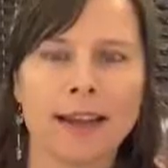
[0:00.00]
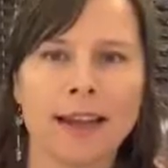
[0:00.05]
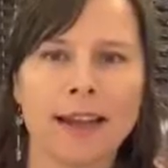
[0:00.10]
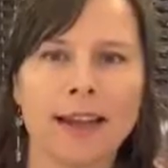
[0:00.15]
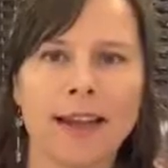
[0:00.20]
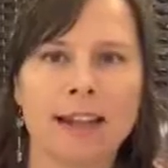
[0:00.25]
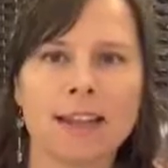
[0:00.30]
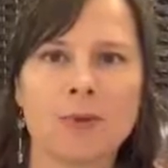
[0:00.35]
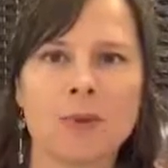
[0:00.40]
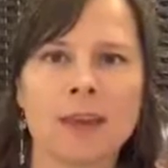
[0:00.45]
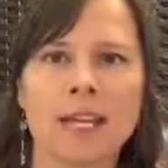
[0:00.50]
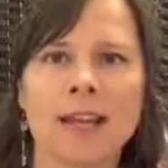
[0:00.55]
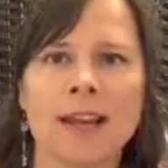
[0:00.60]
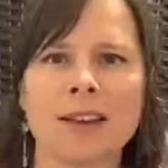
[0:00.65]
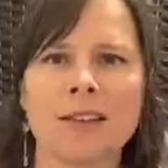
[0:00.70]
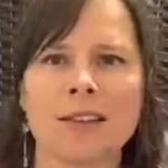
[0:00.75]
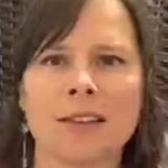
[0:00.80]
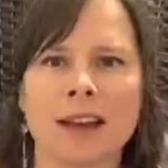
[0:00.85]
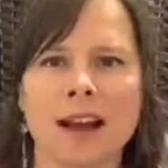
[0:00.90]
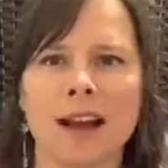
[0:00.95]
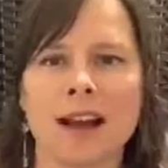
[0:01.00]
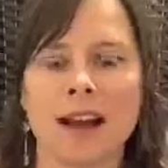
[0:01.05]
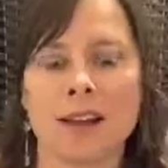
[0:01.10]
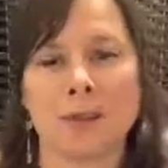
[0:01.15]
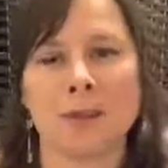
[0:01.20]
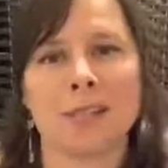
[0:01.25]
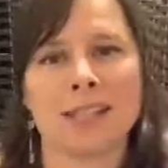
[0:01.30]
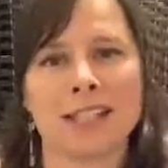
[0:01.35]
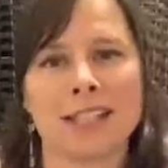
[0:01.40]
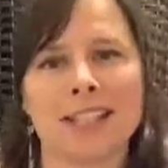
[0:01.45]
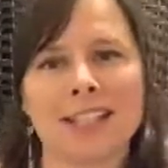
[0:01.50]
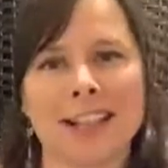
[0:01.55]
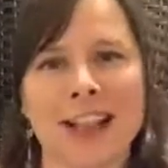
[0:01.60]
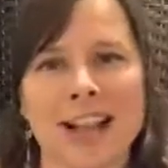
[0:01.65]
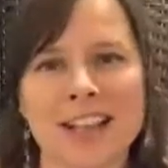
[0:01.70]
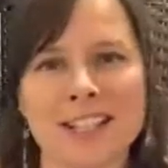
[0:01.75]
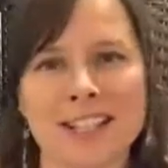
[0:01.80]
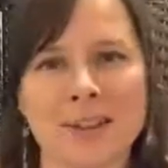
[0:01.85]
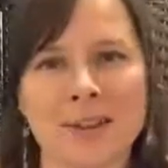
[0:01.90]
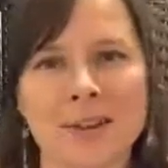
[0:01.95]
And we get, well, at least
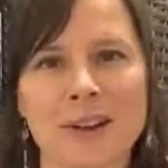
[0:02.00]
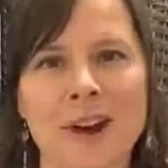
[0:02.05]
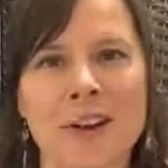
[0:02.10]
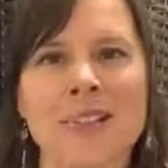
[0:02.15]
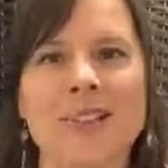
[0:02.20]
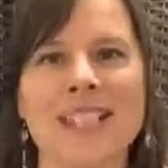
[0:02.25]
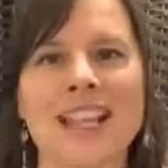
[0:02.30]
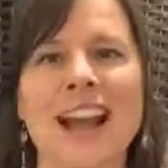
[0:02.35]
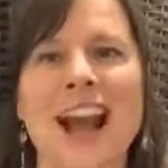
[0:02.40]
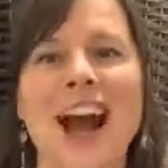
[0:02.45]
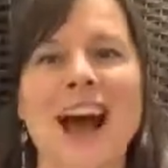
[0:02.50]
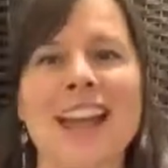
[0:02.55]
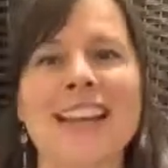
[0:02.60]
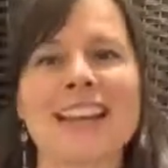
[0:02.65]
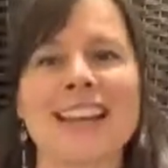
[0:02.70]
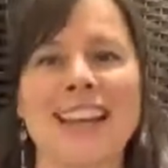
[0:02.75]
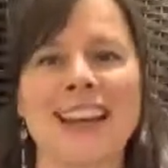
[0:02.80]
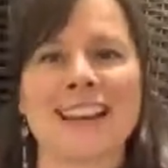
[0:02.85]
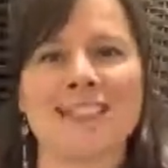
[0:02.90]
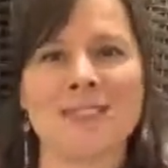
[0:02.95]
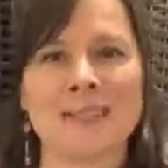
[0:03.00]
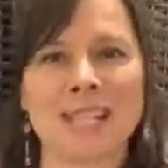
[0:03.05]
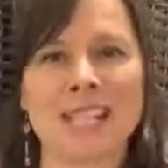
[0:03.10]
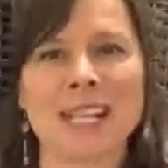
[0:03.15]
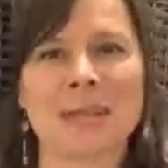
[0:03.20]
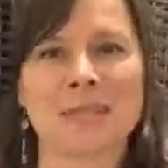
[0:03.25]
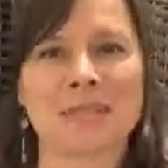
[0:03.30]
I do. I'll say I get really